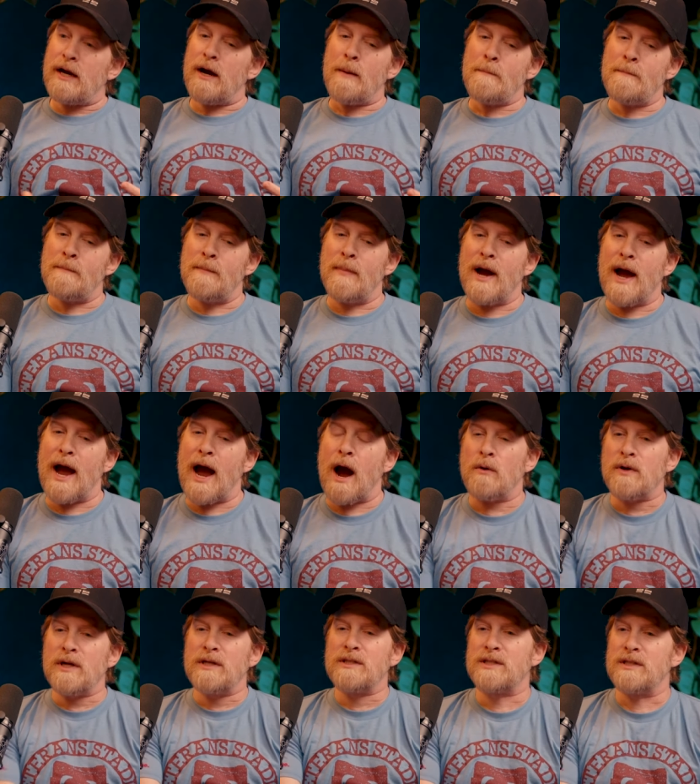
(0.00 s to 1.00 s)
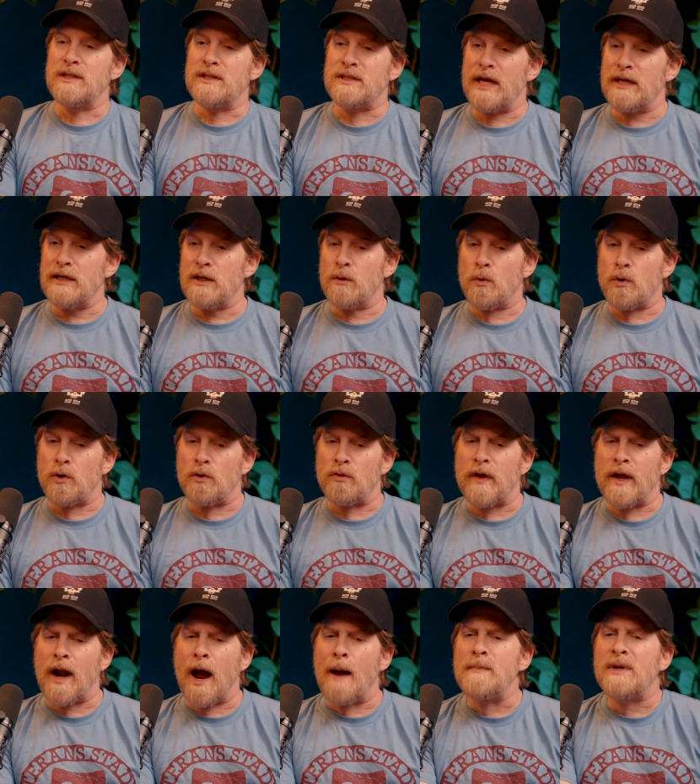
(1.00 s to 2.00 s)
come out into the dating
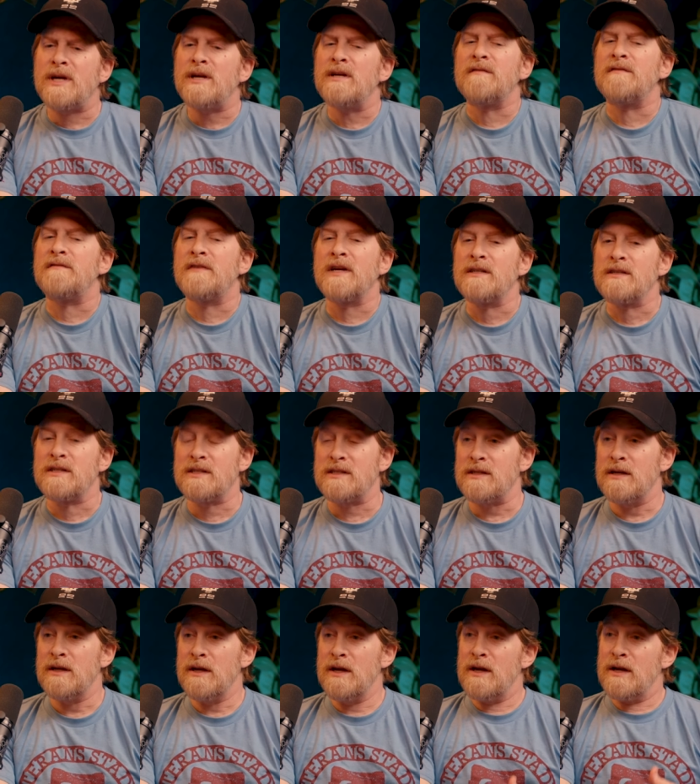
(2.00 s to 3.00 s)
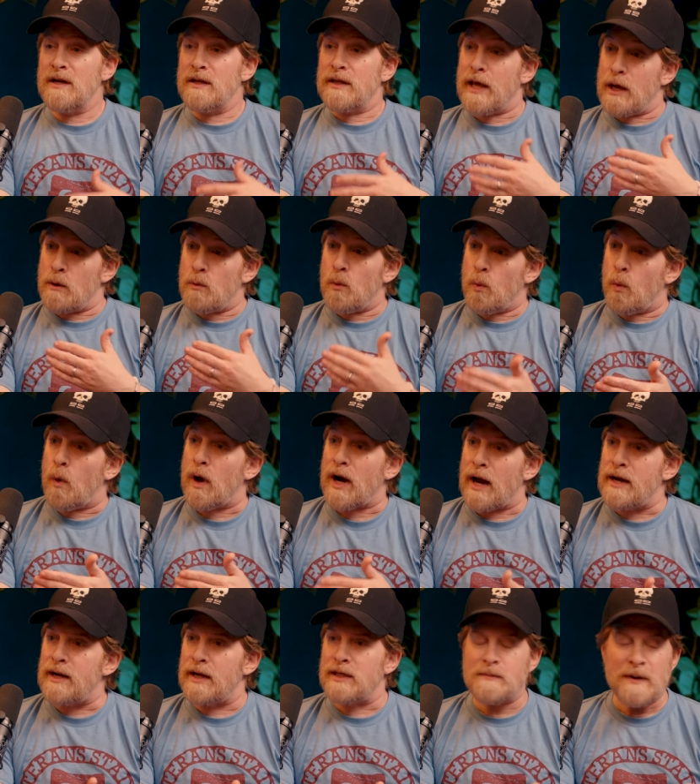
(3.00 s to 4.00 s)
world and I'm convinced that what
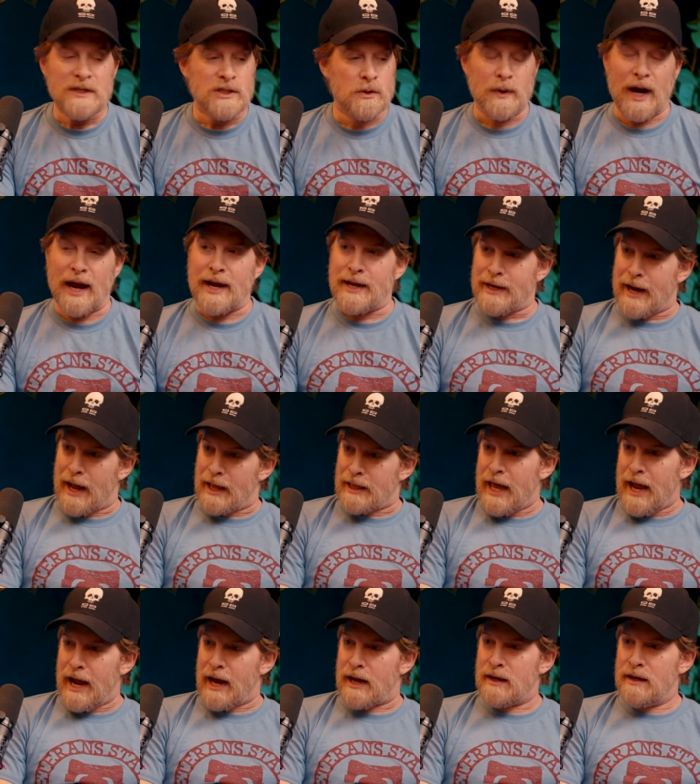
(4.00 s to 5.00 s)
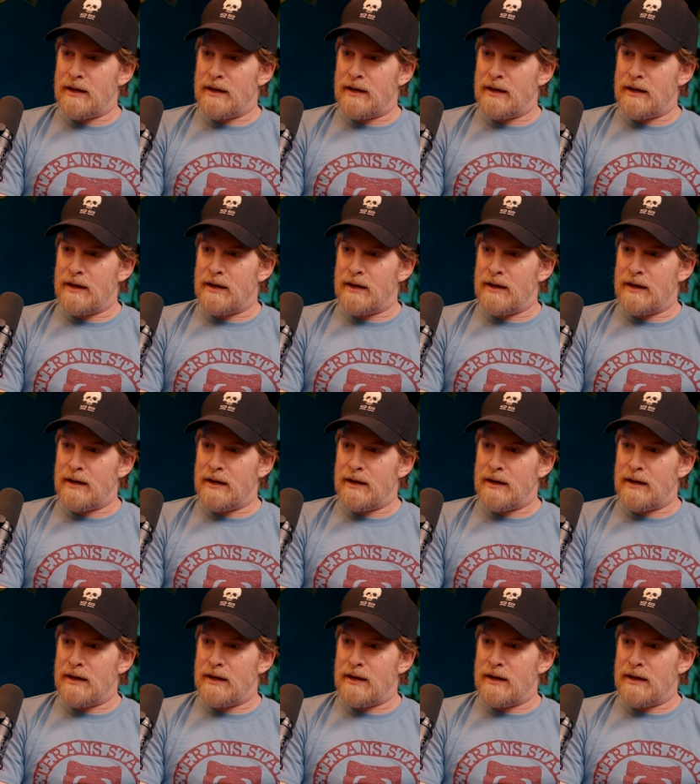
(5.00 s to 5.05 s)
I, especially when I hit LA,